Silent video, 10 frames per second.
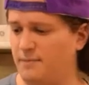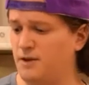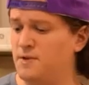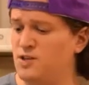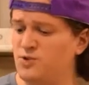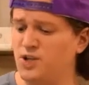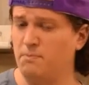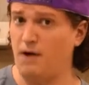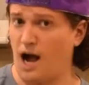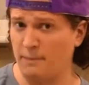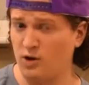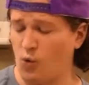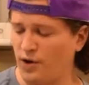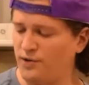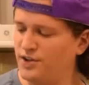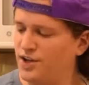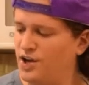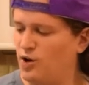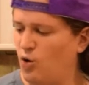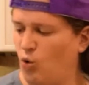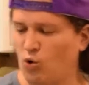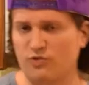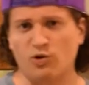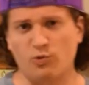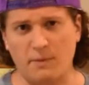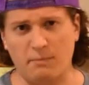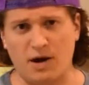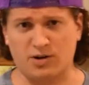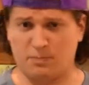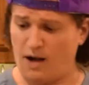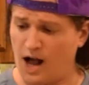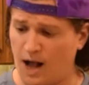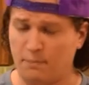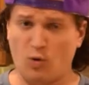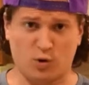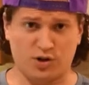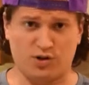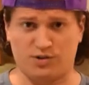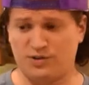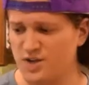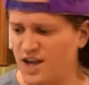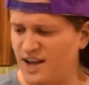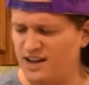I'm gonna be using popping oil, Orville Redenbacher popcorn kernels.